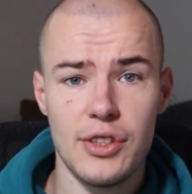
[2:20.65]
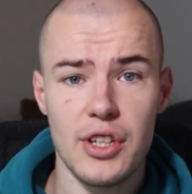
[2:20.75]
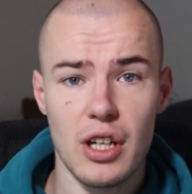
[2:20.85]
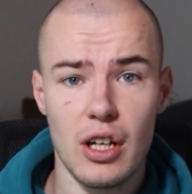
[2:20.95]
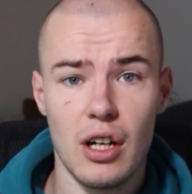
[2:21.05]

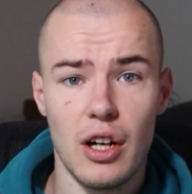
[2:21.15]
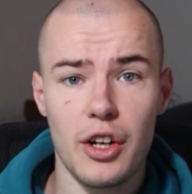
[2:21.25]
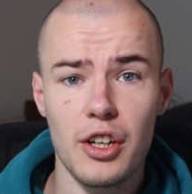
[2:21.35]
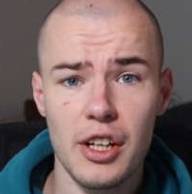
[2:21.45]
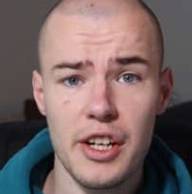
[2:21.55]
the
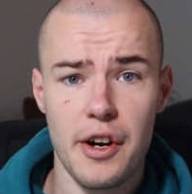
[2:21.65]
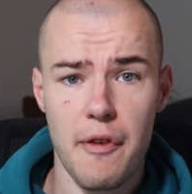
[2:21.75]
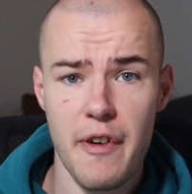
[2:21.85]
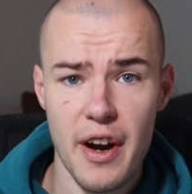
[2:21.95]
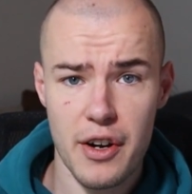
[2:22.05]

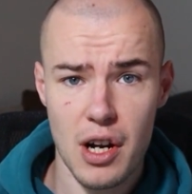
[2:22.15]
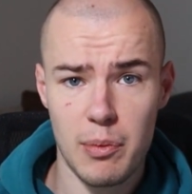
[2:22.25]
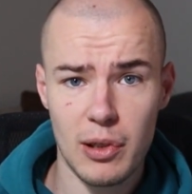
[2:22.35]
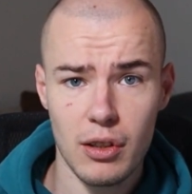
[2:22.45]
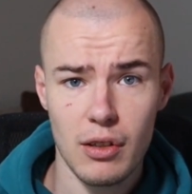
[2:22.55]
earlier
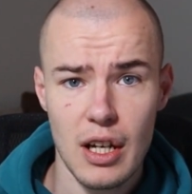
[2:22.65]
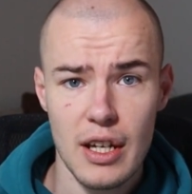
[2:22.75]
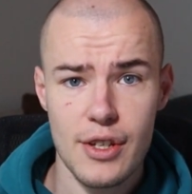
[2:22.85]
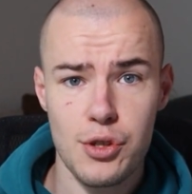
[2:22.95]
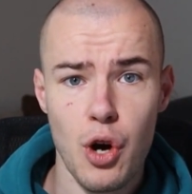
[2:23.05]
variable
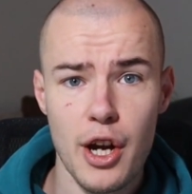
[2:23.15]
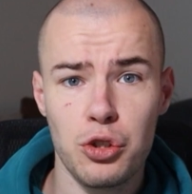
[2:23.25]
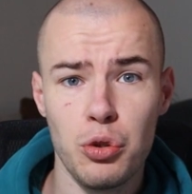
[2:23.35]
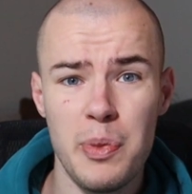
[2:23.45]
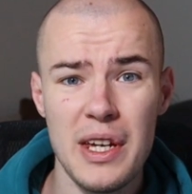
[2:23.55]
is
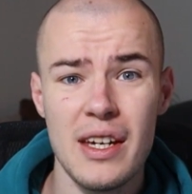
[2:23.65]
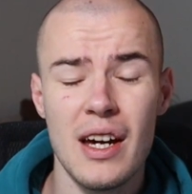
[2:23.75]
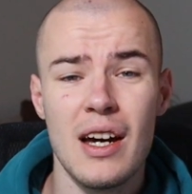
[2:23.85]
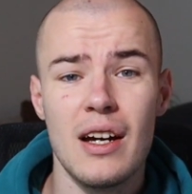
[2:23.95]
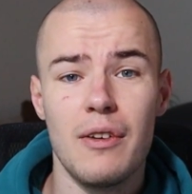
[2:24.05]
going to be